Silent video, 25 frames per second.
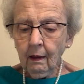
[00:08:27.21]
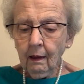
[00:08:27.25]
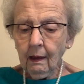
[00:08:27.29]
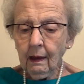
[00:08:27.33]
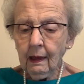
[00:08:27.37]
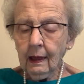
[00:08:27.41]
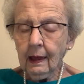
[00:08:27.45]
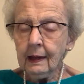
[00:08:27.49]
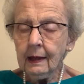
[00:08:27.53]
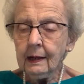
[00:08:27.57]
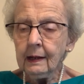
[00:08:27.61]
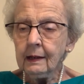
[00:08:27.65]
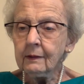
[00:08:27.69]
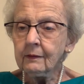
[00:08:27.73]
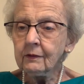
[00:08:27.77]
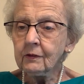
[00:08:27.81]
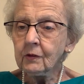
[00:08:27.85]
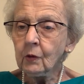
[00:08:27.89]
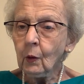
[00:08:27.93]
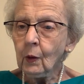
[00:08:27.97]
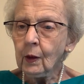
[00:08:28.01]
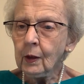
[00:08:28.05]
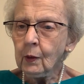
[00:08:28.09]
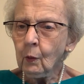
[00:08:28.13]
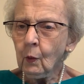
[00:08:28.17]
And
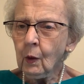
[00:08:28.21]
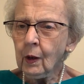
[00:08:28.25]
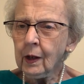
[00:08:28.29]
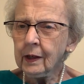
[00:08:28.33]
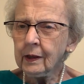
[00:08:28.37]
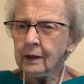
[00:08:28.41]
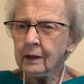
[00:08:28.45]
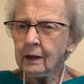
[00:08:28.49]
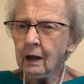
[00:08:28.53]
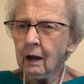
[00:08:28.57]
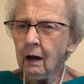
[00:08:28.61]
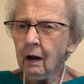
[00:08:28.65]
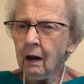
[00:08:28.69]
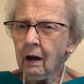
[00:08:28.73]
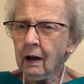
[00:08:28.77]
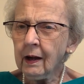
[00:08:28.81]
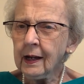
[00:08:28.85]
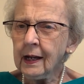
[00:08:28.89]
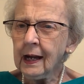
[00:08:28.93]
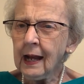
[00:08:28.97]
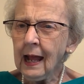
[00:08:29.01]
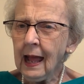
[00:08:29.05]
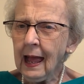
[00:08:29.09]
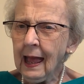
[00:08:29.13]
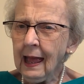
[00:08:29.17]
so he went to God
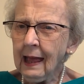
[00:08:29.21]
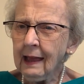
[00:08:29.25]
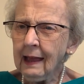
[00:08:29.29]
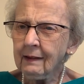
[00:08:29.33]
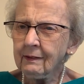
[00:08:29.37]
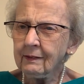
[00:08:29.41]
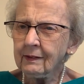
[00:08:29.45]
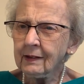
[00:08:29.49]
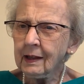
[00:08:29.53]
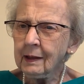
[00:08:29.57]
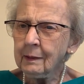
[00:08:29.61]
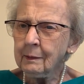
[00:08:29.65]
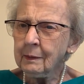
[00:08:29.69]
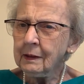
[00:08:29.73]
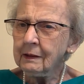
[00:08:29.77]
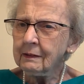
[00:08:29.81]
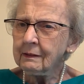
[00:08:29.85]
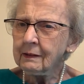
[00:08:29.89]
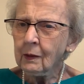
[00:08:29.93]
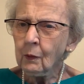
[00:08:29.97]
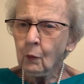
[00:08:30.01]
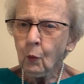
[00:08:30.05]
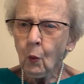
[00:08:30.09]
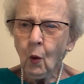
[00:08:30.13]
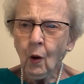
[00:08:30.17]
and asked Him. He
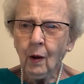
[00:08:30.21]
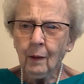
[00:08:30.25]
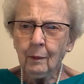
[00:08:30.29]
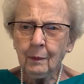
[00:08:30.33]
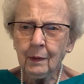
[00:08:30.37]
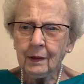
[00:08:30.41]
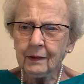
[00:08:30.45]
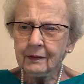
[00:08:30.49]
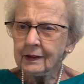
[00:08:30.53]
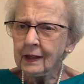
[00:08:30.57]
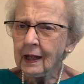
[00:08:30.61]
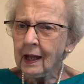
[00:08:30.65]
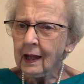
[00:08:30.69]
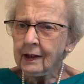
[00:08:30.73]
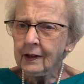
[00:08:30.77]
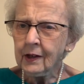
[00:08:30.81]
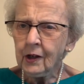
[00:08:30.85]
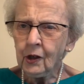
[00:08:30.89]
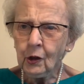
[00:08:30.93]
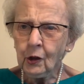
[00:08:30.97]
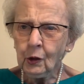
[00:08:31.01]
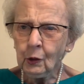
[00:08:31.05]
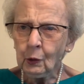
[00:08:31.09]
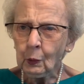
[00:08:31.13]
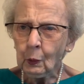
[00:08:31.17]
said, "What must I
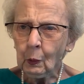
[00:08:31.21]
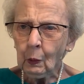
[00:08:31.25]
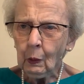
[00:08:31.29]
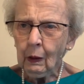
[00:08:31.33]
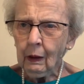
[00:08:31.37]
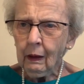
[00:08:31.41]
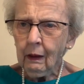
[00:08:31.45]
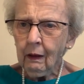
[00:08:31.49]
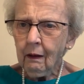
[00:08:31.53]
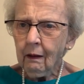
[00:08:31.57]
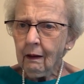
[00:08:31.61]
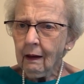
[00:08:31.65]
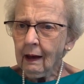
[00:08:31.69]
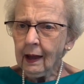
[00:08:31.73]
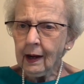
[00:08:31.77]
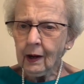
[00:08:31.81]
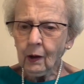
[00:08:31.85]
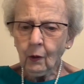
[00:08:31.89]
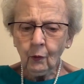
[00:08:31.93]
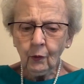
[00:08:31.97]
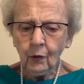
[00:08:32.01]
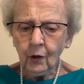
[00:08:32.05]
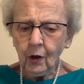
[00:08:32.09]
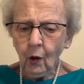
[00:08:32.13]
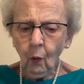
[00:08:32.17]
do? I
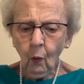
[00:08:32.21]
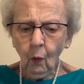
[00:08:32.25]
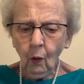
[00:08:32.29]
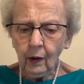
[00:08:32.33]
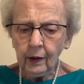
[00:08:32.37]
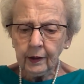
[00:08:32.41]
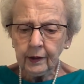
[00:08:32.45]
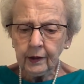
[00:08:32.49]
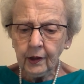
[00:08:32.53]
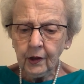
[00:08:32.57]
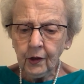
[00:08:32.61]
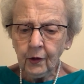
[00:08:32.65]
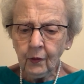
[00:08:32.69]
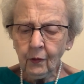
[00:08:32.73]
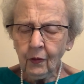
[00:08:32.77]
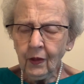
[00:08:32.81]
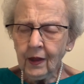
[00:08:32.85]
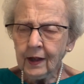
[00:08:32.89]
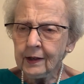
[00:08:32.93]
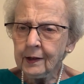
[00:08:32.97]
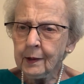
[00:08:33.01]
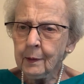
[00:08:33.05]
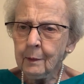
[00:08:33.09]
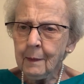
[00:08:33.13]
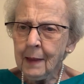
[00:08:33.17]
don't know what to do. They're
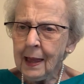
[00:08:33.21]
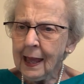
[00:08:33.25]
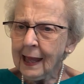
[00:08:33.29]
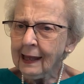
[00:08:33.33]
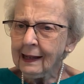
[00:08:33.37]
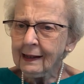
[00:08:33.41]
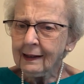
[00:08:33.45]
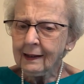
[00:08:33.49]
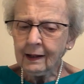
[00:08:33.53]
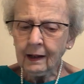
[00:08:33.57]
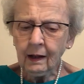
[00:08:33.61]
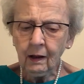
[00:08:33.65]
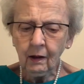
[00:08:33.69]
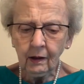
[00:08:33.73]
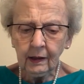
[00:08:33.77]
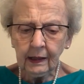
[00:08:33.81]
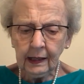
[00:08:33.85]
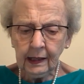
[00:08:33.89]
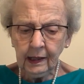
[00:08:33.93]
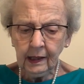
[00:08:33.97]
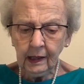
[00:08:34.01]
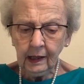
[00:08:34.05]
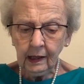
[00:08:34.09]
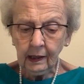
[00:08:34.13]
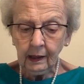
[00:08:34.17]
demanding a
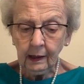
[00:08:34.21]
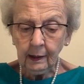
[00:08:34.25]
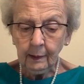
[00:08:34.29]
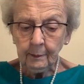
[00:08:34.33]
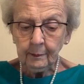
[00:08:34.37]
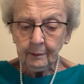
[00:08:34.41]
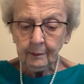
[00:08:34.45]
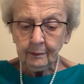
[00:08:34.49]
king."